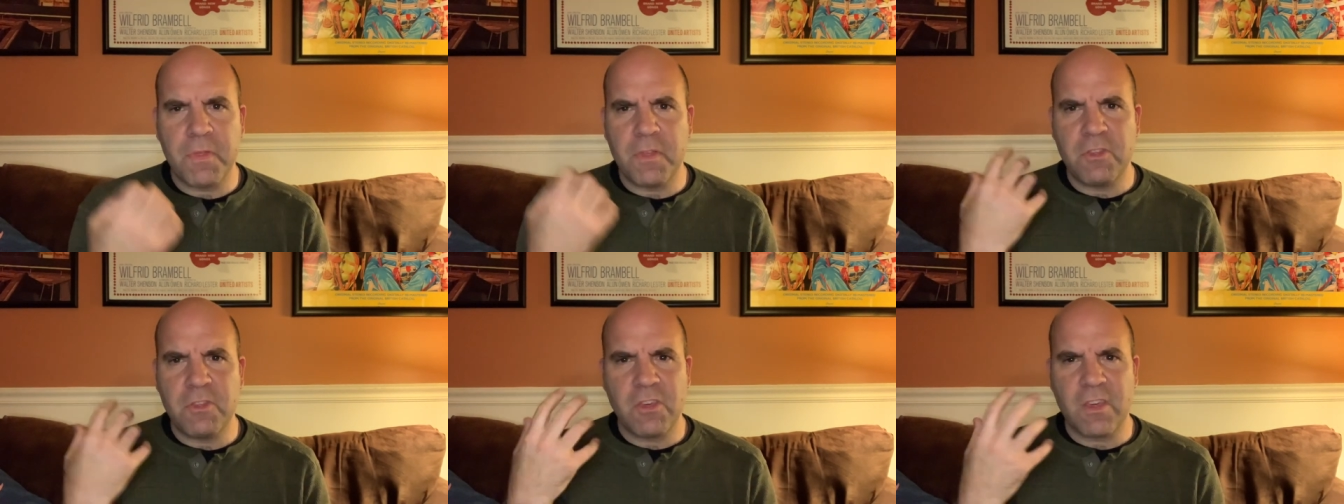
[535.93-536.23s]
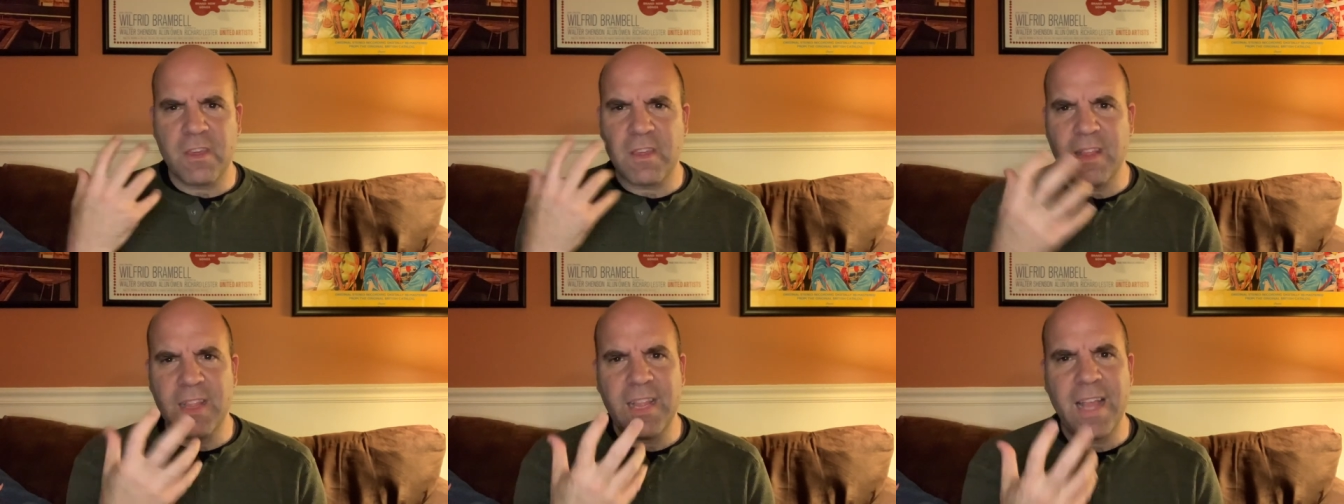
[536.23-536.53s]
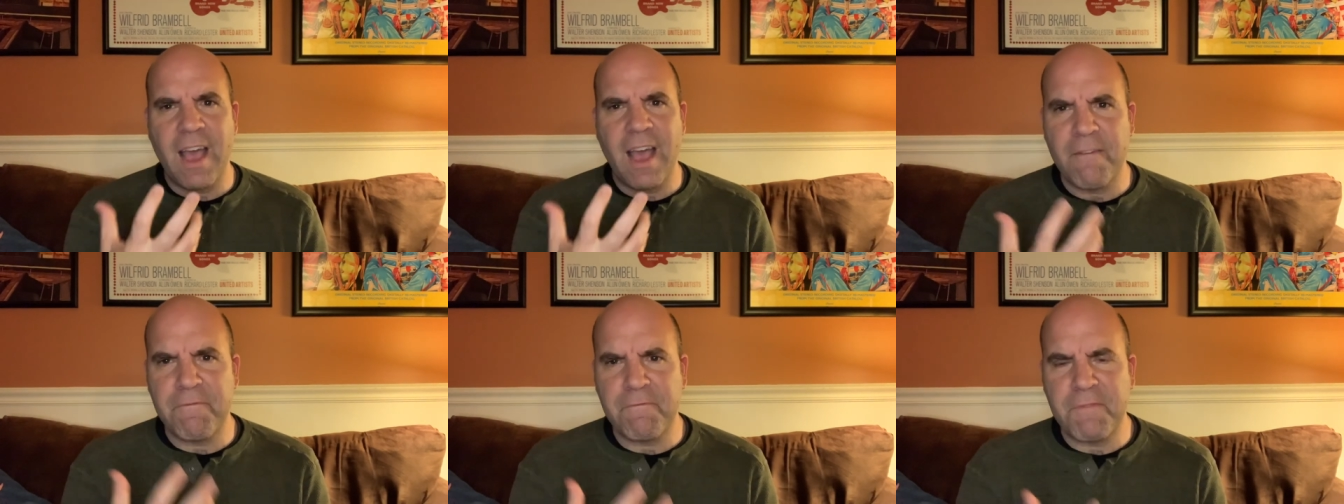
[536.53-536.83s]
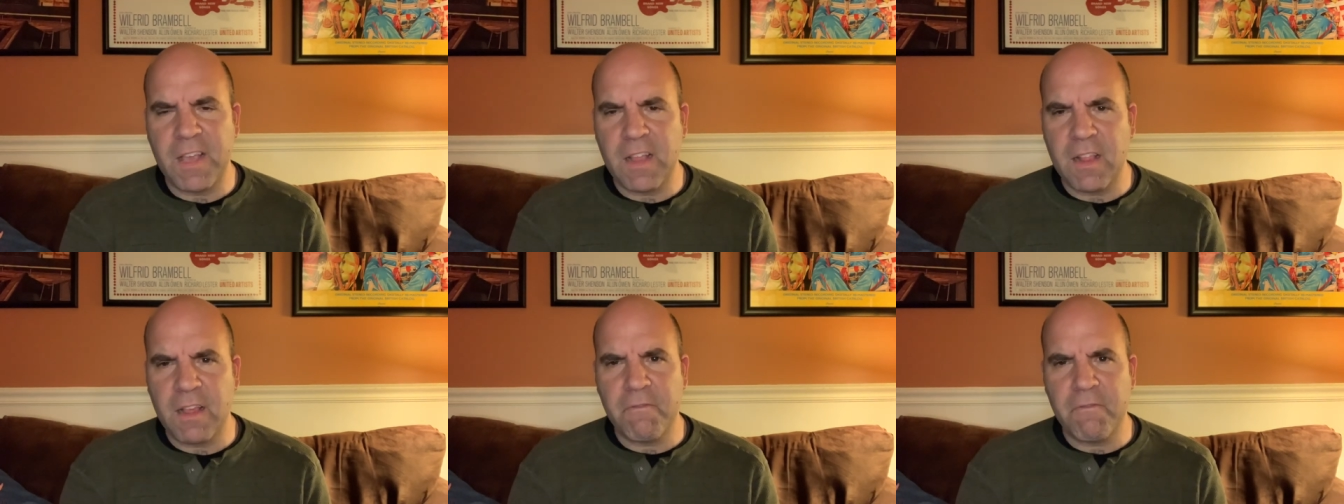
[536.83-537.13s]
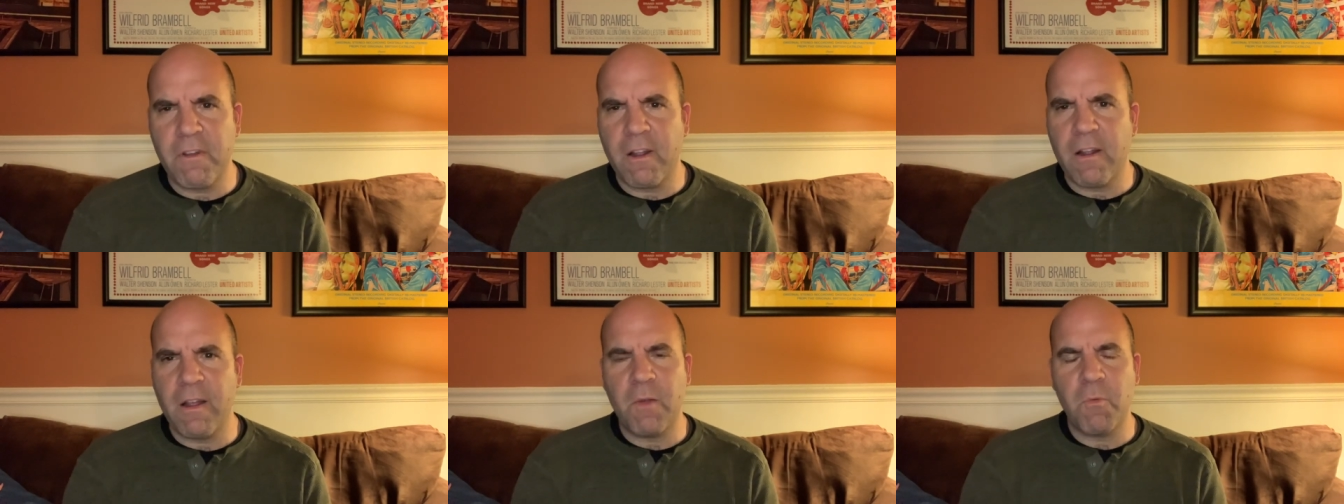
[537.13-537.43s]
just not feeling
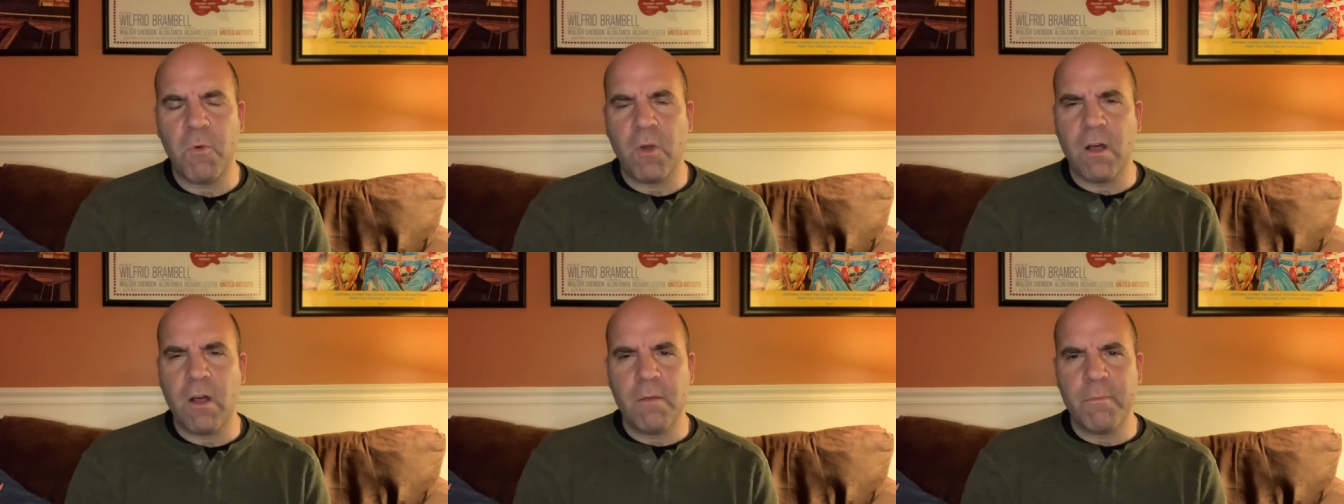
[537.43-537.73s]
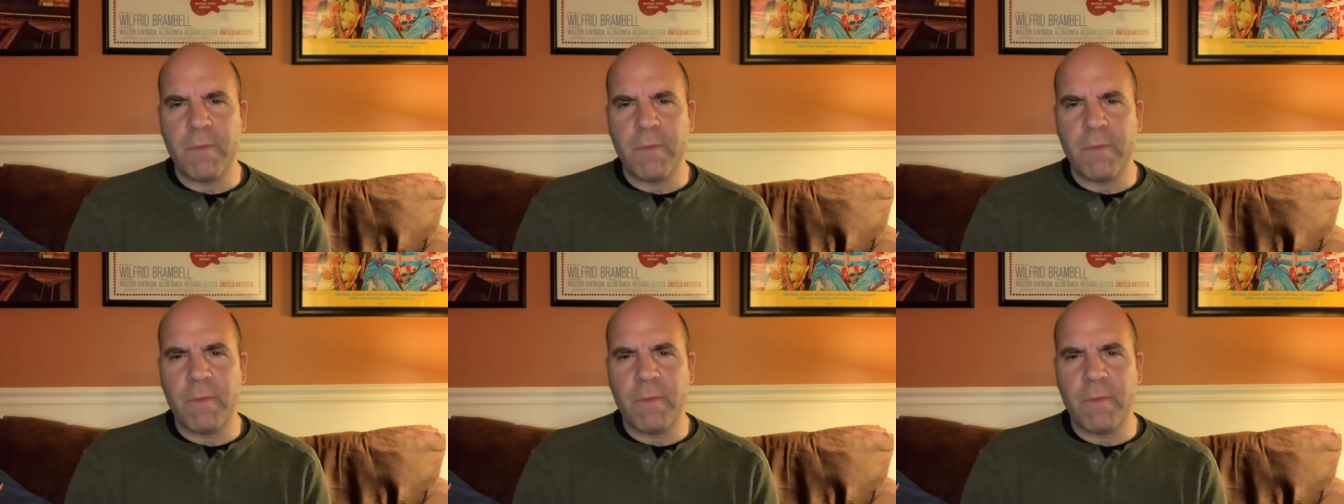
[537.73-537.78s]
very well.